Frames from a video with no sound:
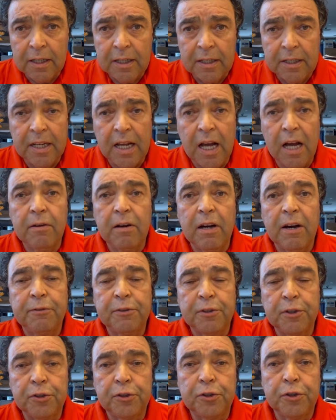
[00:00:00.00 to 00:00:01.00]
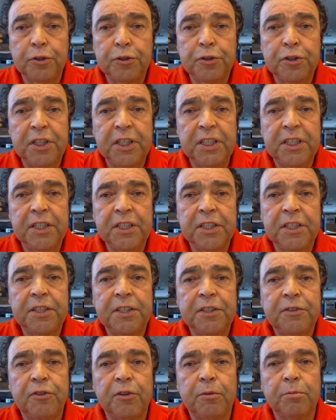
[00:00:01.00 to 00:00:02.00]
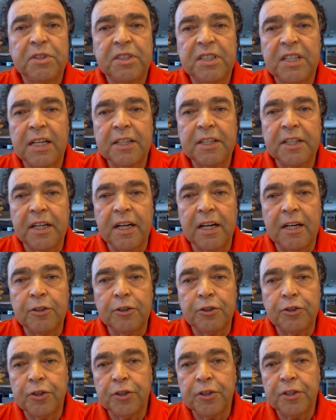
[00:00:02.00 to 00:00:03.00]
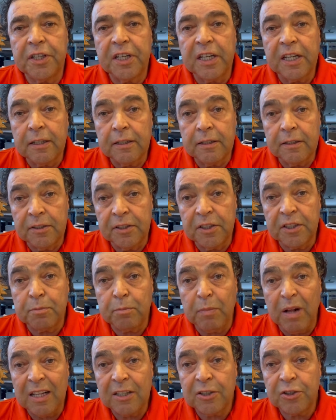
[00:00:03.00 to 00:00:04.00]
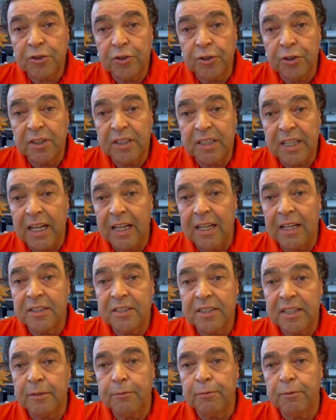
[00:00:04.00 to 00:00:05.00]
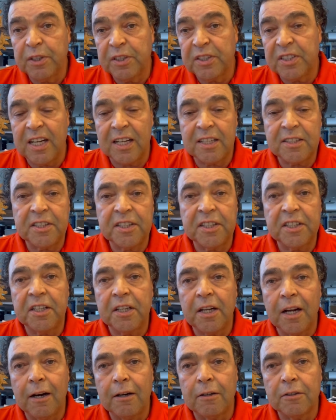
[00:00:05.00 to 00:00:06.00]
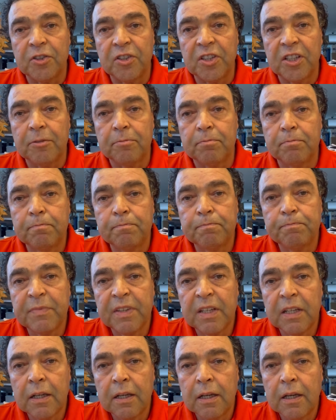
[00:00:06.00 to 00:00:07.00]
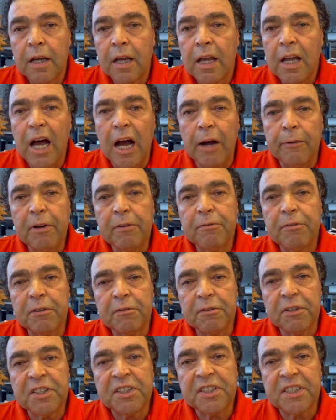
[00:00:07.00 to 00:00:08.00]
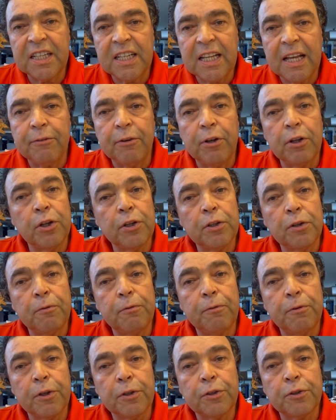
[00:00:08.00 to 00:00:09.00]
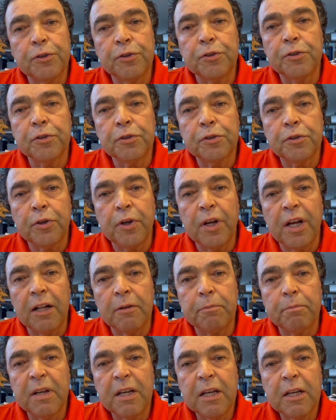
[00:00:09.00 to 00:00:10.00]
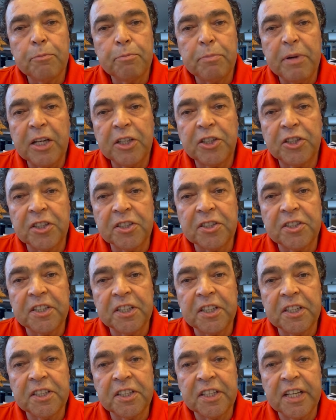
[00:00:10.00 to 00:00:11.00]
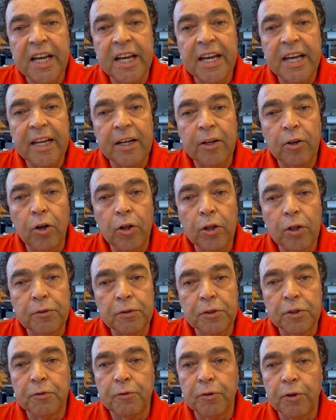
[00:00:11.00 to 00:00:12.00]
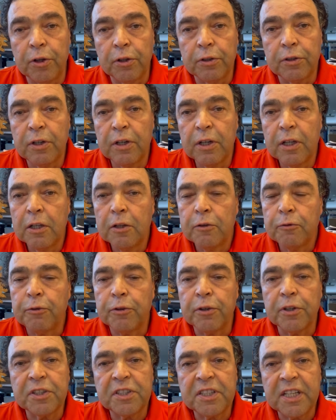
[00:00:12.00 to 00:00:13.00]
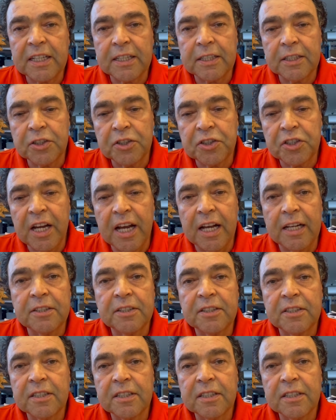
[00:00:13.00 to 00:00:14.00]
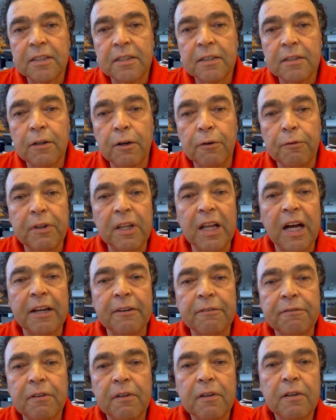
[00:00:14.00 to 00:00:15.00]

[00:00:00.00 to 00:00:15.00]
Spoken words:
Now, after 13 years from starting our journey, this milestone tells us that we succeeded our dream. However, we still have a lot of work to do to help patients in India and all over the world for a second chance of life.